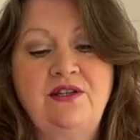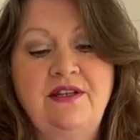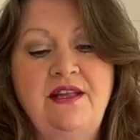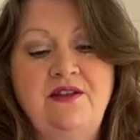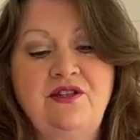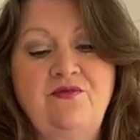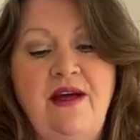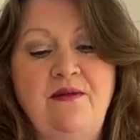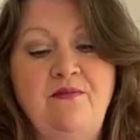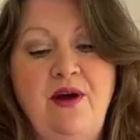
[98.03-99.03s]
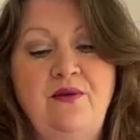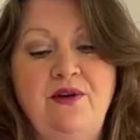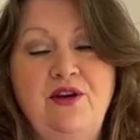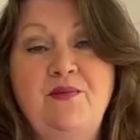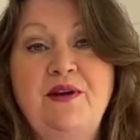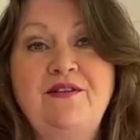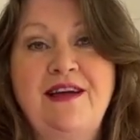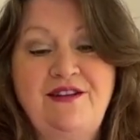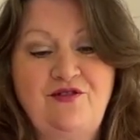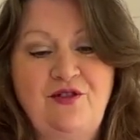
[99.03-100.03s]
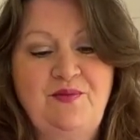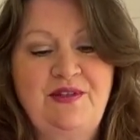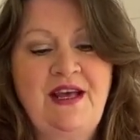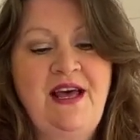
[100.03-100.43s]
and then there's a rainbow and a couple of raindrops.